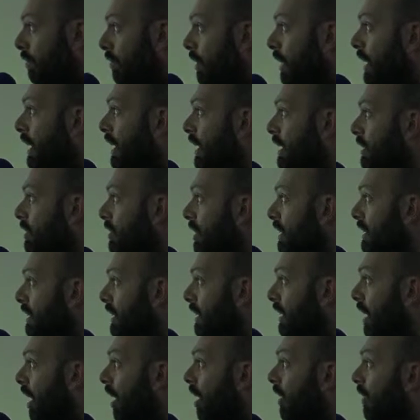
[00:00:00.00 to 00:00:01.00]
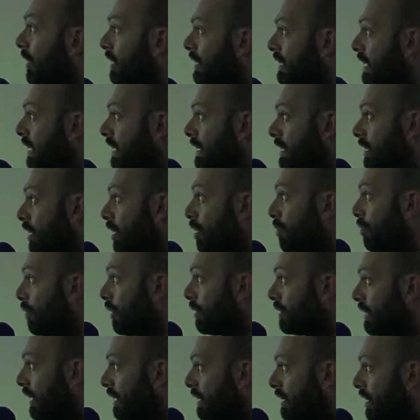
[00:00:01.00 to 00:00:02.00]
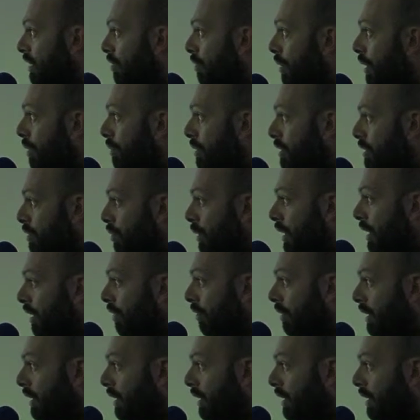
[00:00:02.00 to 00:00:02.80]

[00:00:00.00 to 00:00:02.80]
really interesting R&D type projects at the moment as well.